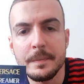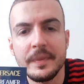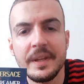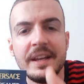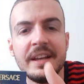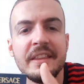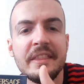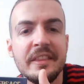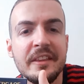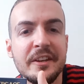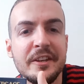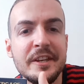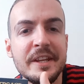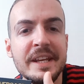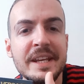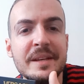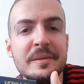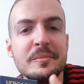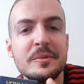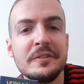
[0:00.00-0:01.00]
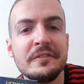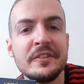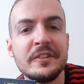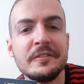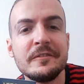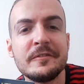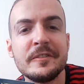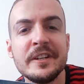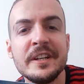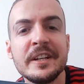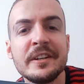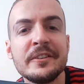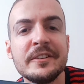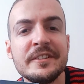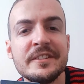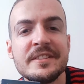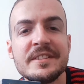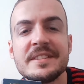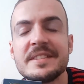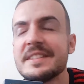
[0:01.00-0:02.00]
and the name of the
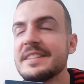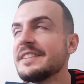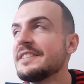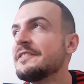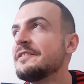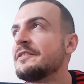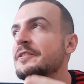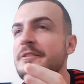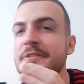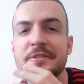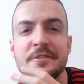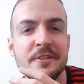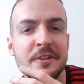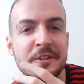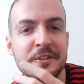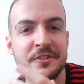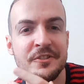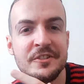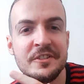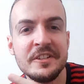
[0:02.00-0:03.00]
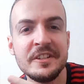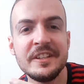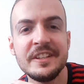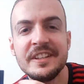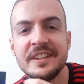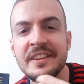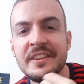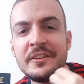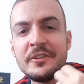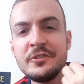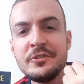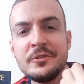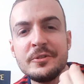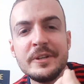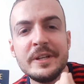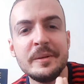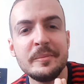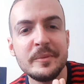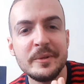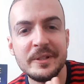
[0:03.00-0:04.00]
fragrance, Versace The
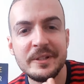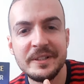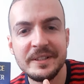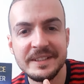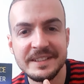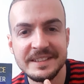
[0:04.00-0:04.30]
Dreamer.